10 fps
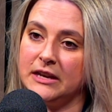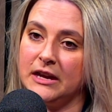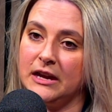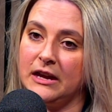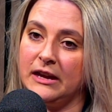
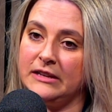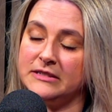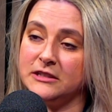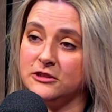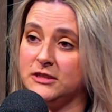I
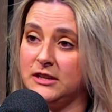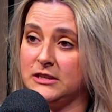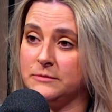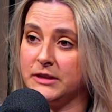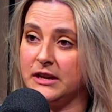started at
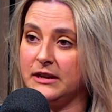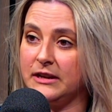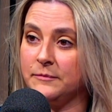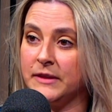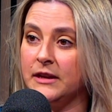Innes Mackay
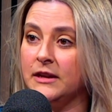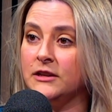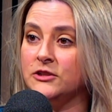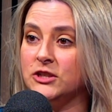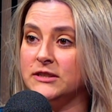
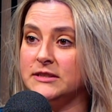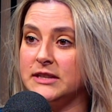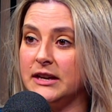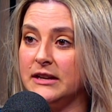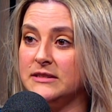just
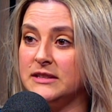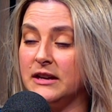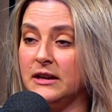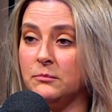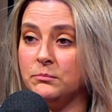as
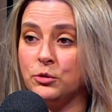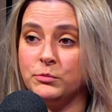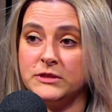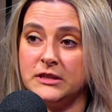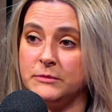a
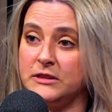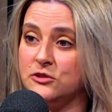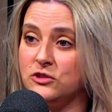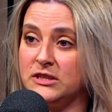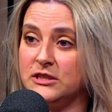property
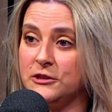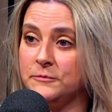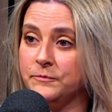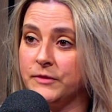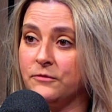administrator
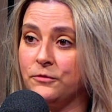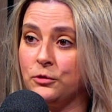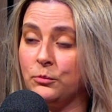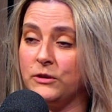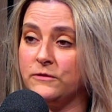for
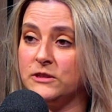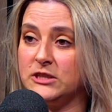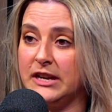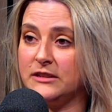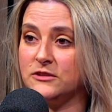one of the
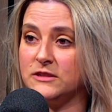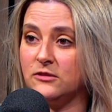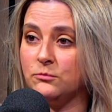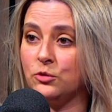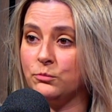directors there in
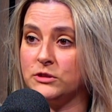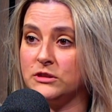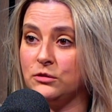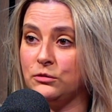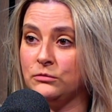property
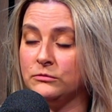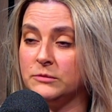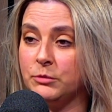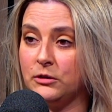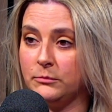law
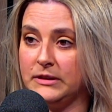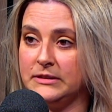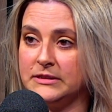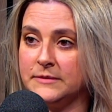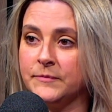
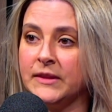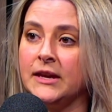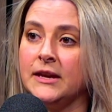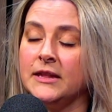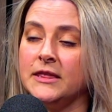department.
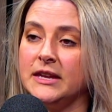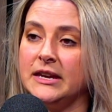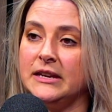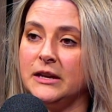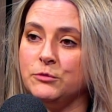
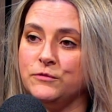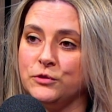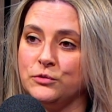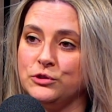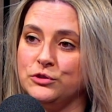Then I moved
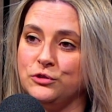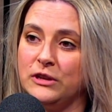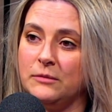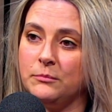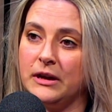on to
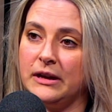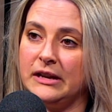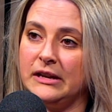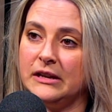doing my